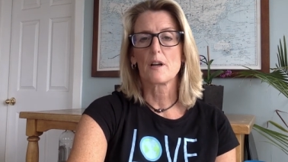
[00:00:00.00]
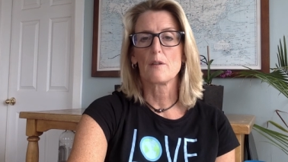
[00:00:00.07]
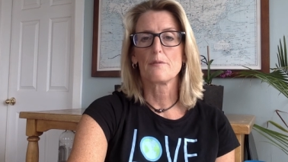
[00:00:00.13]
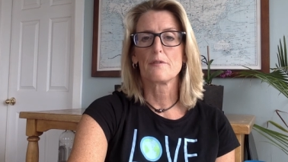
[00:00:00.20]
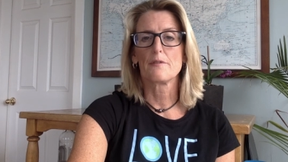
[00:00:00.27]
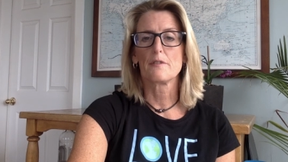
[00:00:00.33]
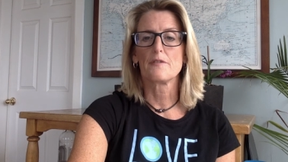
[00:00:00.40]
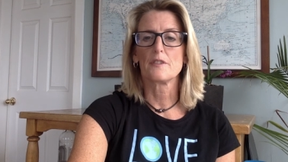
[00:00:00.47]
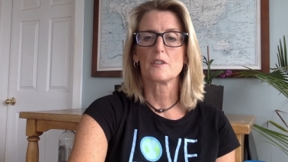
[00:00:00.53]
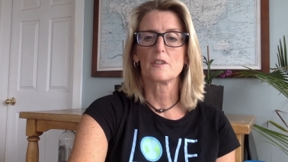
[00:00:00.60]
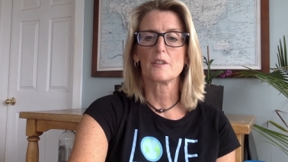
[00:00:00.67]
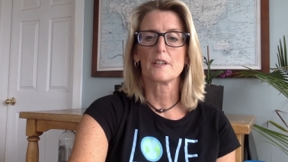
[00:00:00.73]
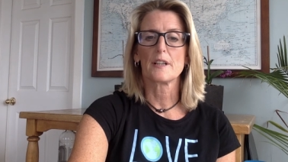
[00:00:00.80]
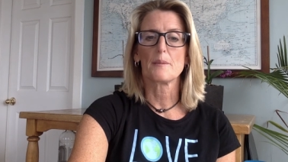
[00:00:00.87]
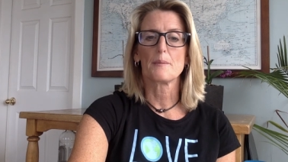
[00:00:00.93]
helpful for
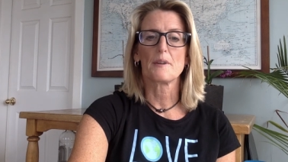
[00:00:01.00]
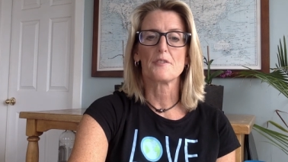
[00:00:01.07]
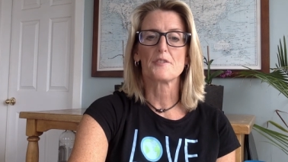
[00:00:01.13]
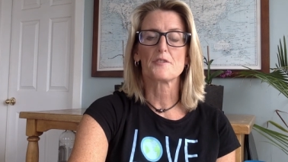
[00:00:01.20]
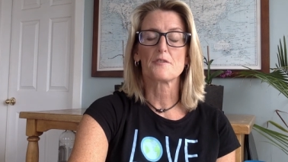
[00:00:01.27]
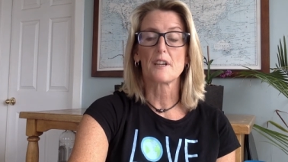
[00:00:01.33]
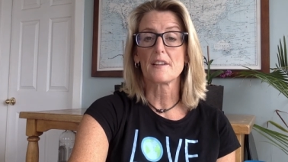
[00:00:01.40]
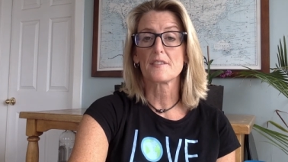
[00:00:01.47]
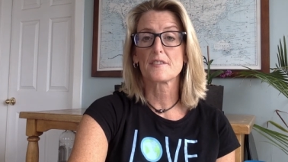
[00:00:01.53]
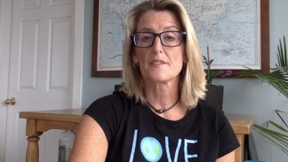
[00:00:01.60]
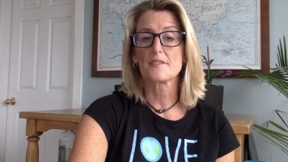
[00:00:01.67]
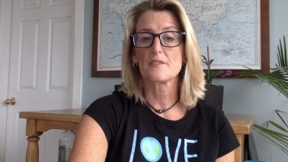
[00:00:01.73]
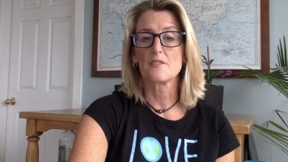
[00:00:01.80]
learning about stress,